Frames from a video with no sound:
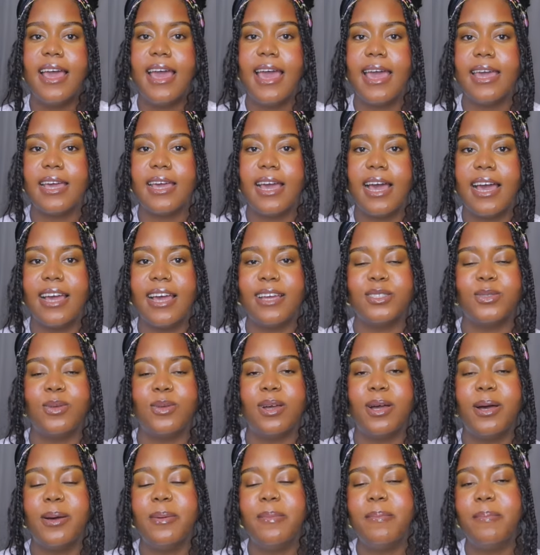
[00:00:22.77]
Hey guys,
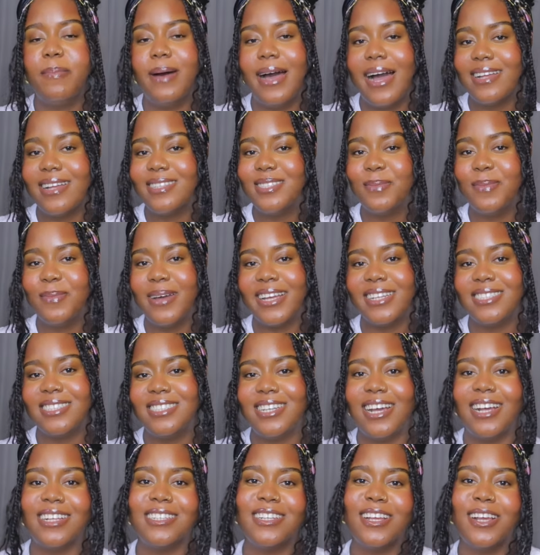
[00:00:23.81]
welcome back to my
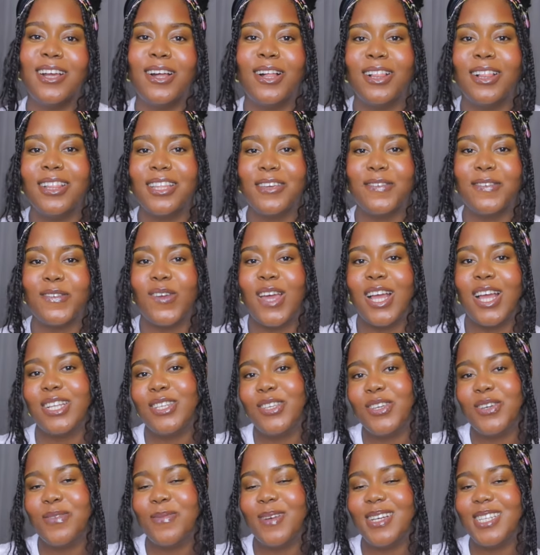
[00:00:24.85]
channel. If you are
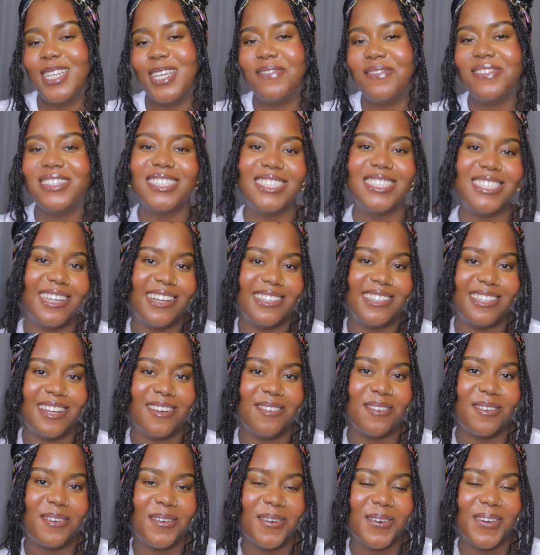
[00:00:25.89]
new, my name is
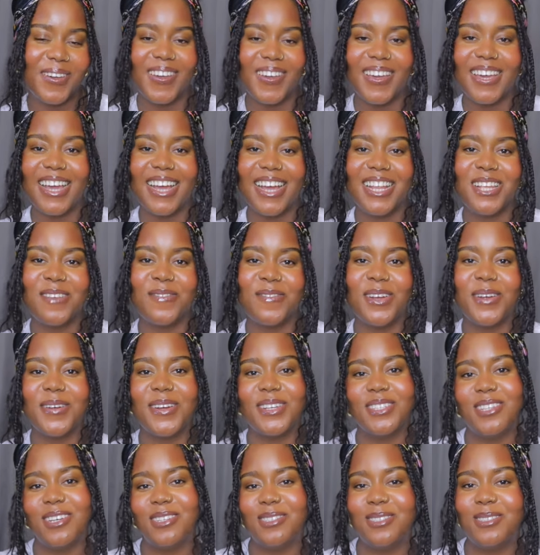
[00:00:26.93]
Cheche Okoye, and if you're
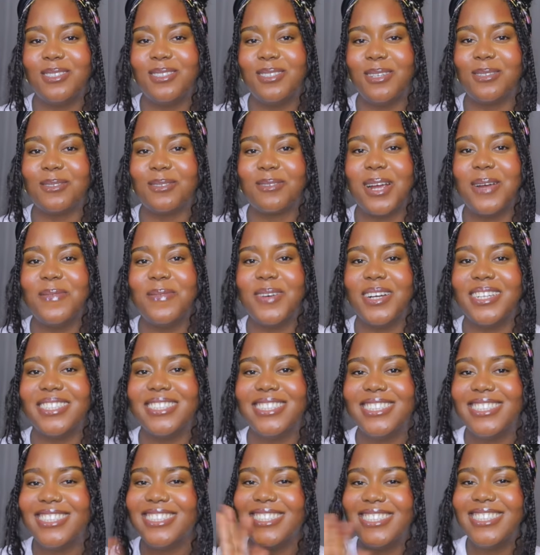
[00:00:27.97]
a returning subscriber,
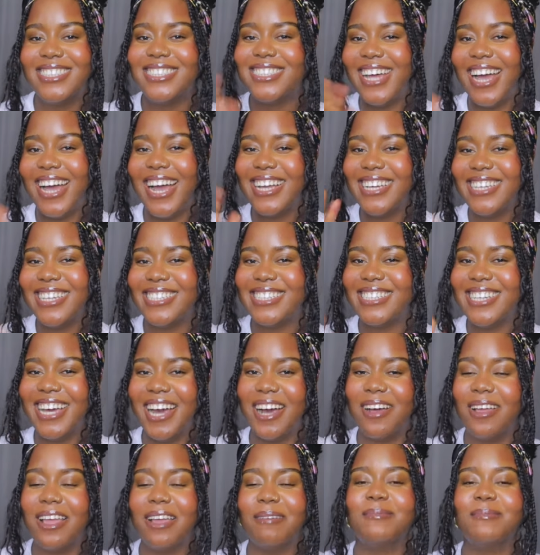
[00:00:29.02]
hi,
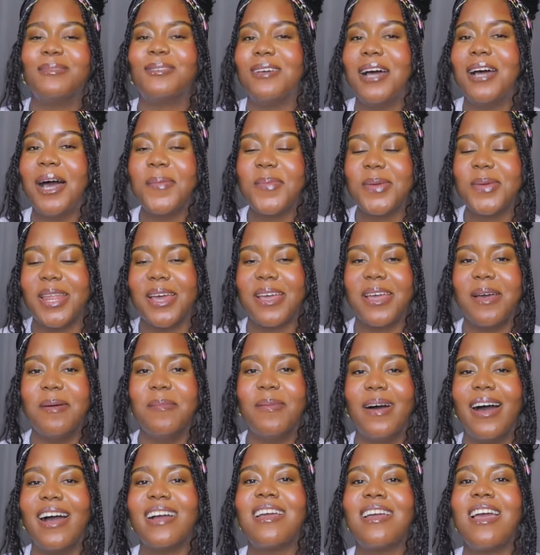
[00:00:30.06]
I am so happy that you're
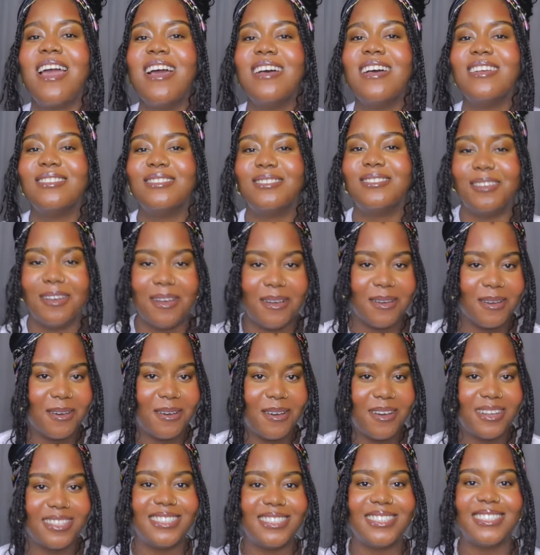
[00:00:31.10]
back.
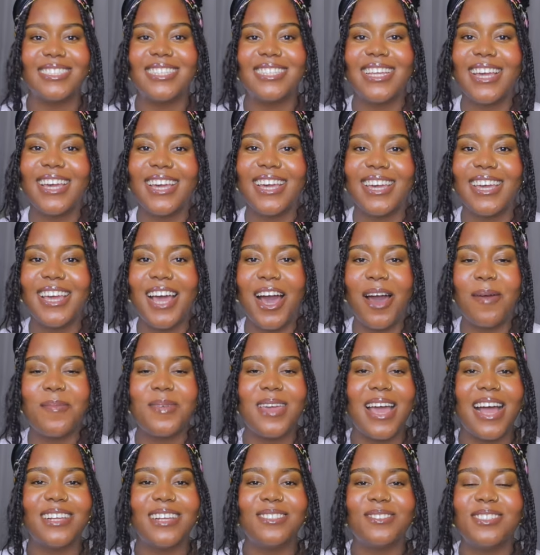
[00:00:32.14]
So today I'll
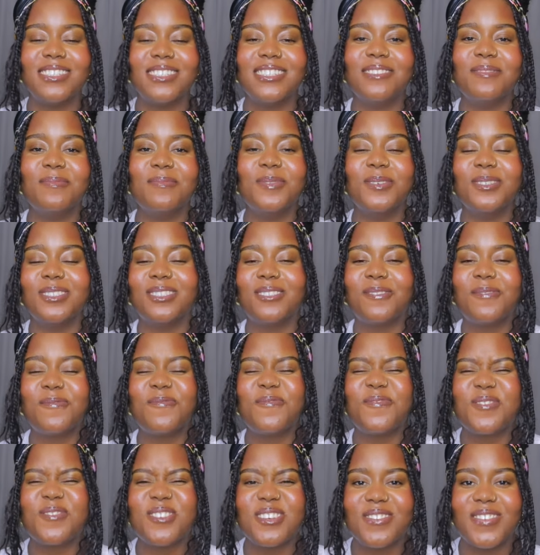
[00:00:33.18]
be answering the most
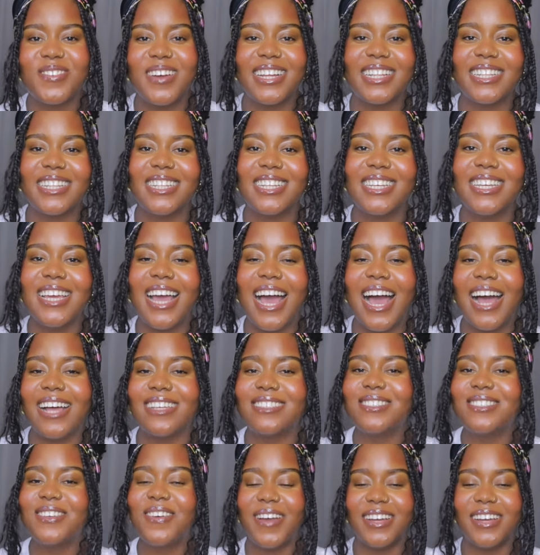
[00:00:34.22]
frequently
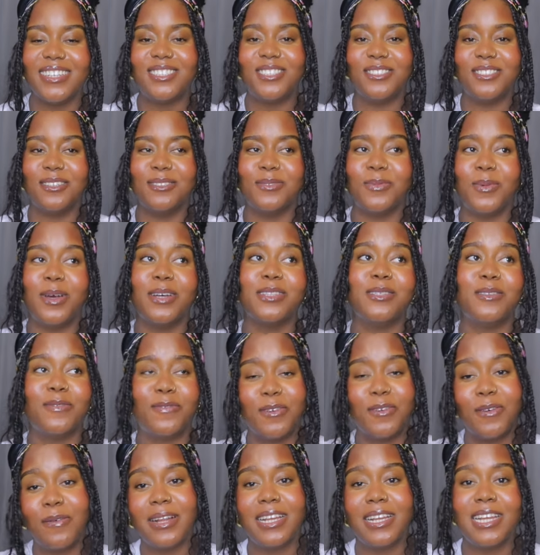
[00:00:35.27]
asked questions,
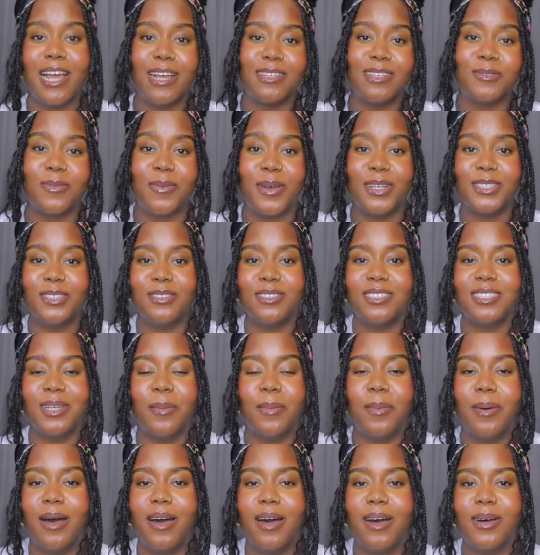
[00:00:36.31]

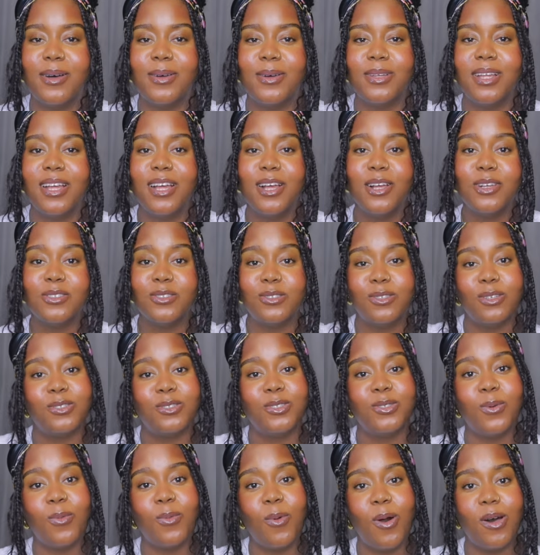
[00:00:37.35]
about
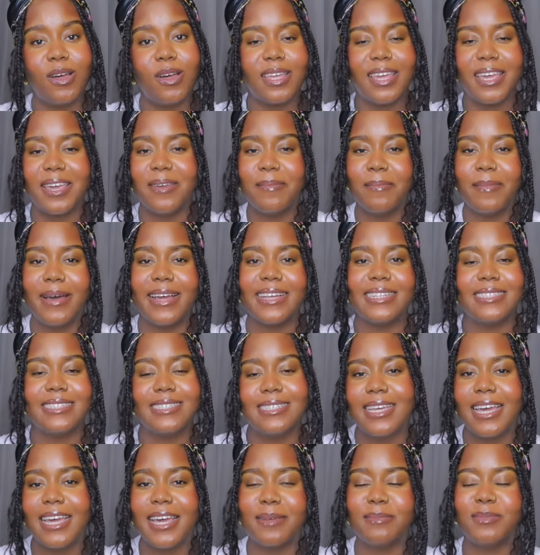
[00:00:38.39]
social work in my
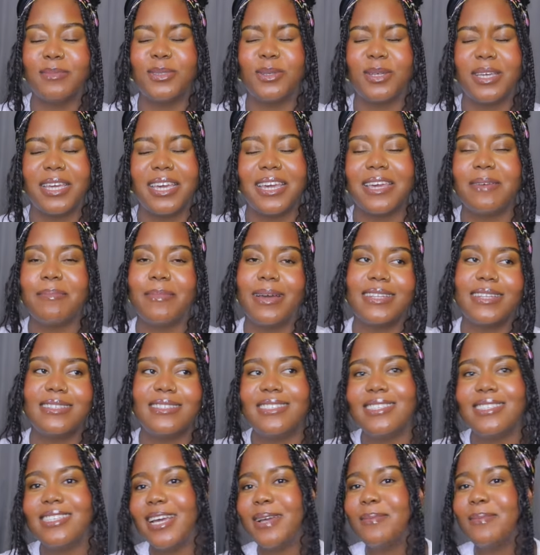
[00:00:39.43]
DMs, okay, in my
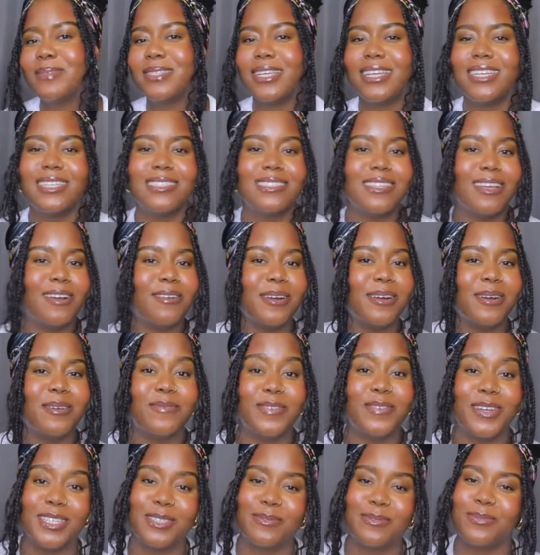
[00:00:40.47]
DMs,
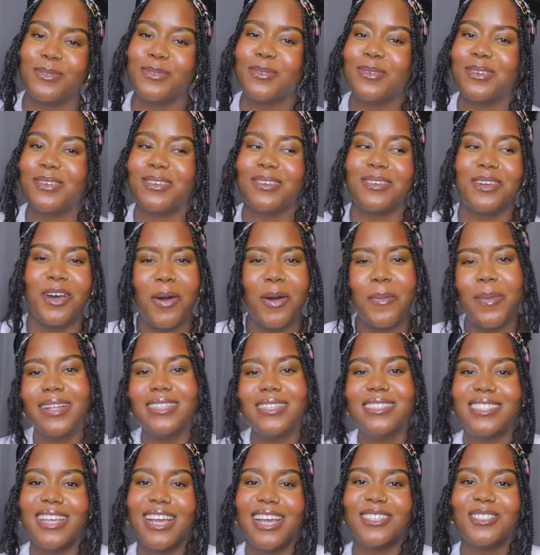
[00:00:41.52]
Instagram, Facebook,
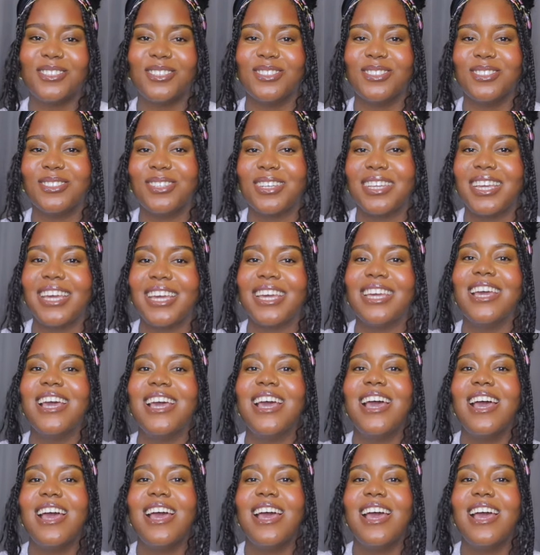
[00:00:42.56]
comment sections, okay?